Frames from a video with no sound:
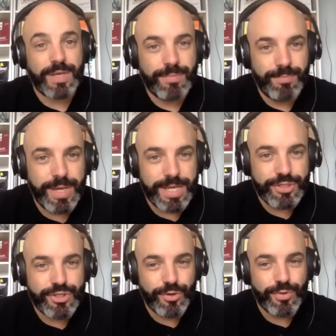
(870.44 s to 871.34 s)
making
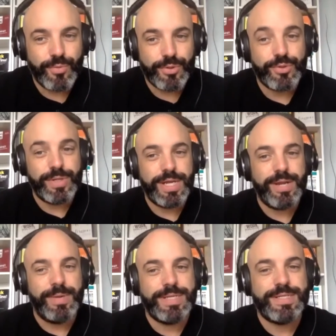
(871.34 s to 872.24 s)
sure that we're doing
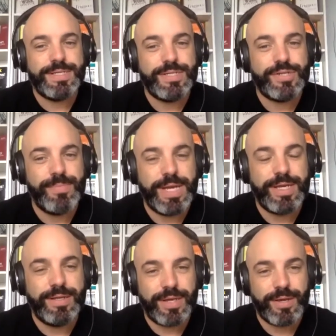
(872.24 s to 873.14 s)
database decision
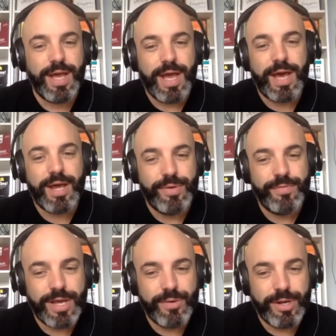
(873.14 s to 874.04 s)
making? Like, how do we
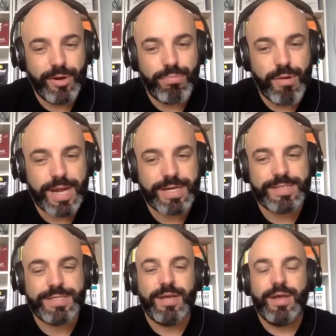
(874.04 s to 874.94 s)
evaluate our
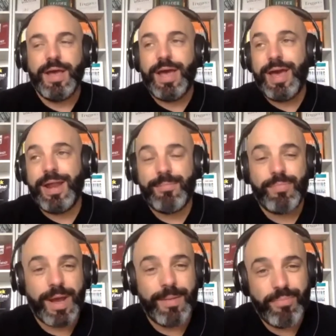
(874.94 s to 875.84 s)
practice? And
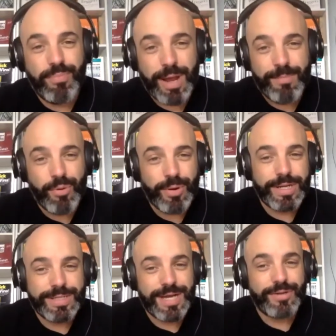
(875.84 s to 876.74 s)
I've
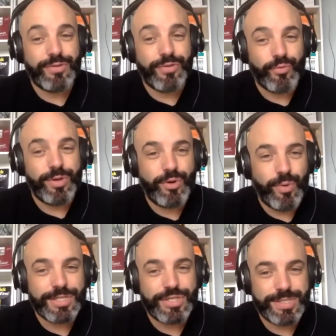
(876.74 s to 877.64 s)
broken it down to 3
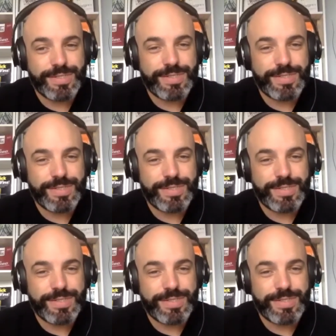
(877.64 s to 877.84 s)
questions.